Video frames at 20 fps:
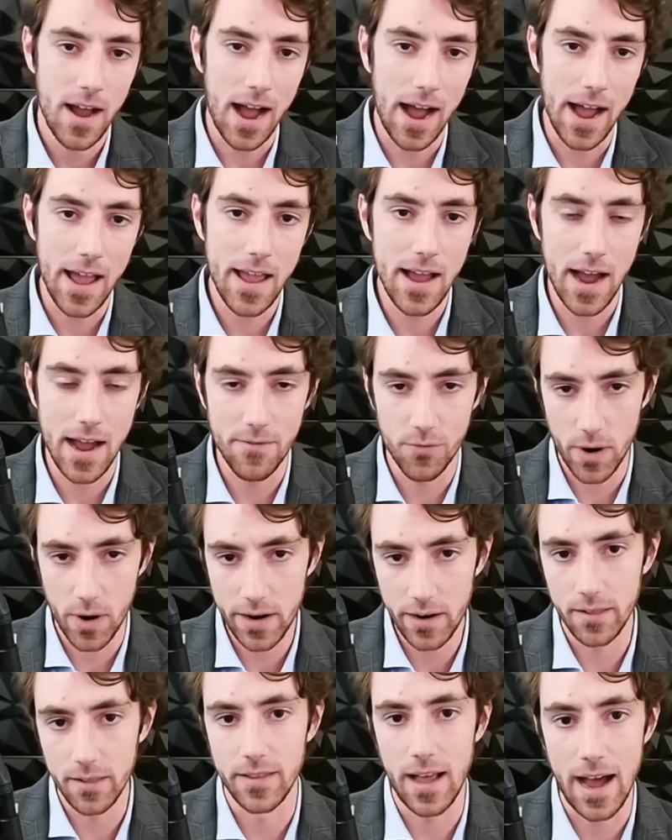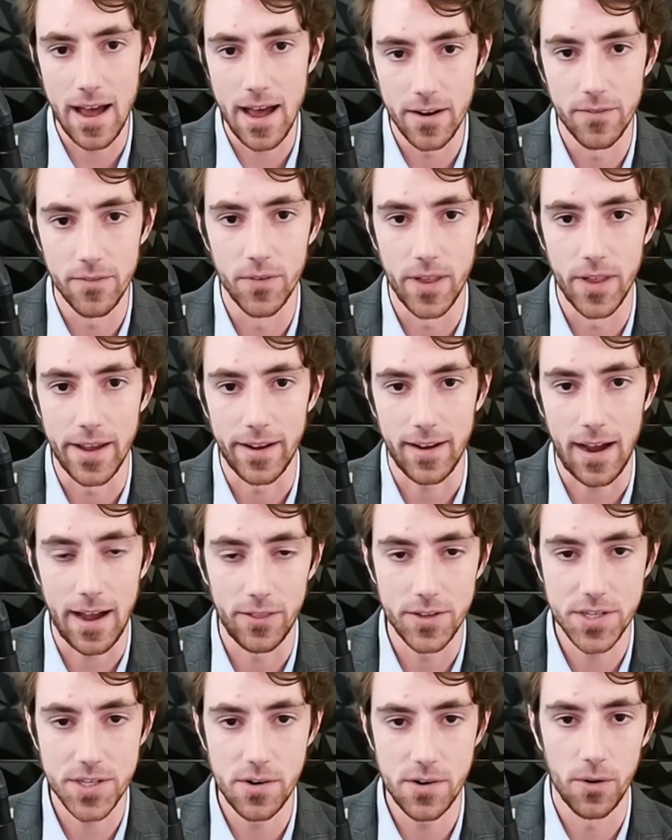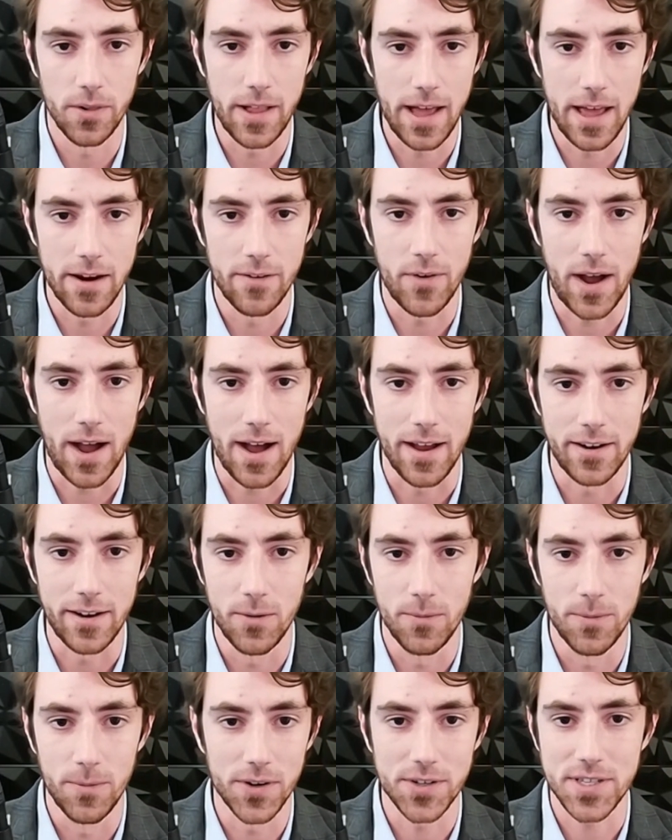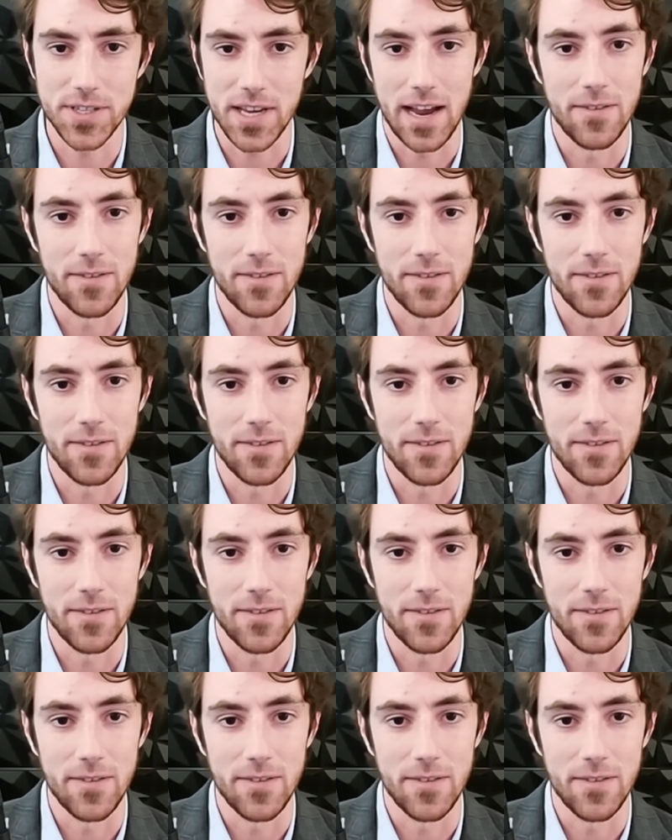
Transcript: I, I've read a lot of like I listen to a lot of audiobooks.